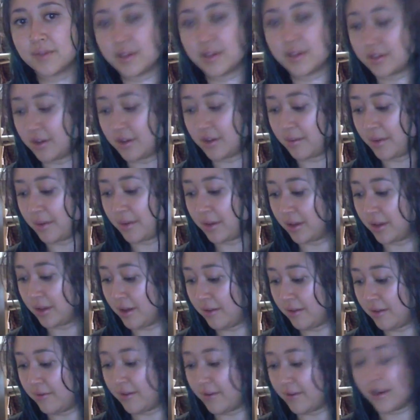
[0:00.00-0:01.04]
it's on my
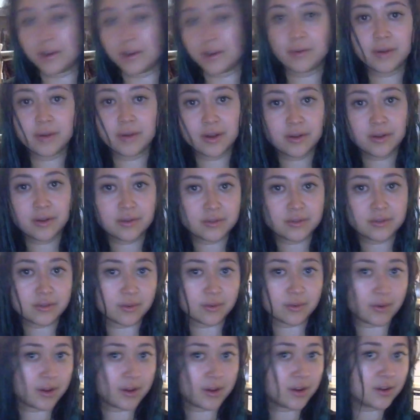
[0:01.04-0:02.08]
glove anyway, so
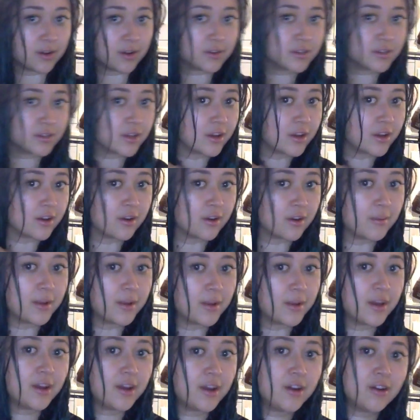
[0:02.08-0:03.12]
why not just get it on my
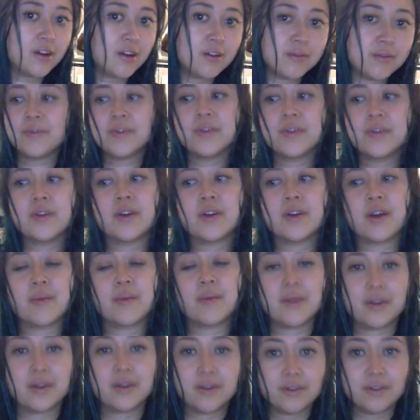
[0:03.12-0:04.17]
hair? Okay,
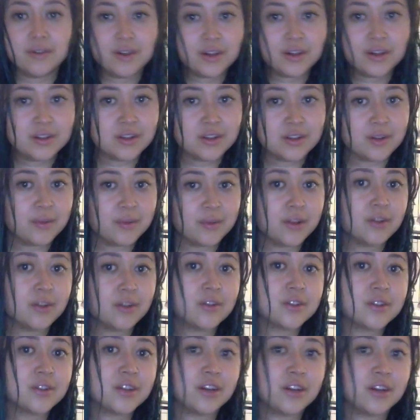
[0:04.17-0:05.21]
my hand's gonna be a little
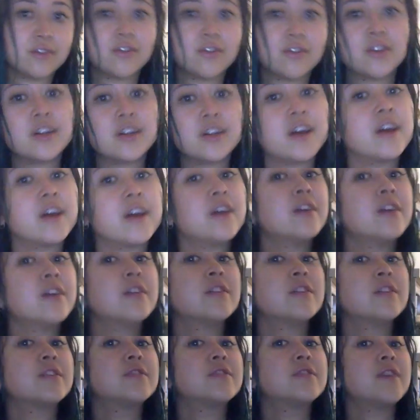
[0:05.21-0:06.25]
stained for a day.
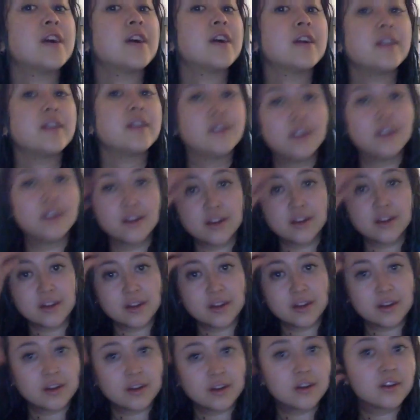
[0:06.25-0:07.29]
It's fine.
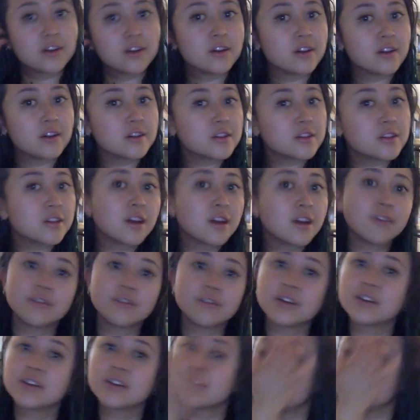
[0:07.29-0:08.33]
It's lovely.
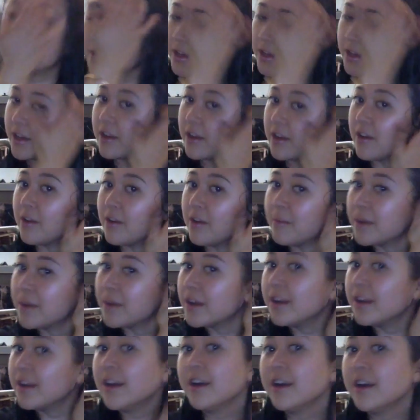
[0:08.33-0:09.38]
It's already getting on my
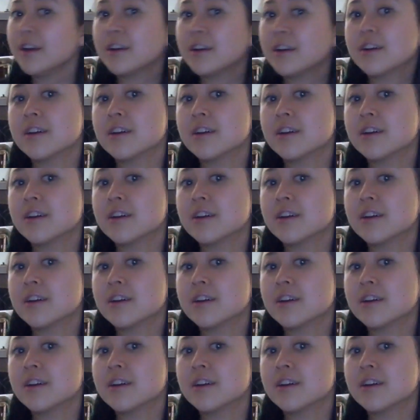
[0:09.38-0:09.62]
neck.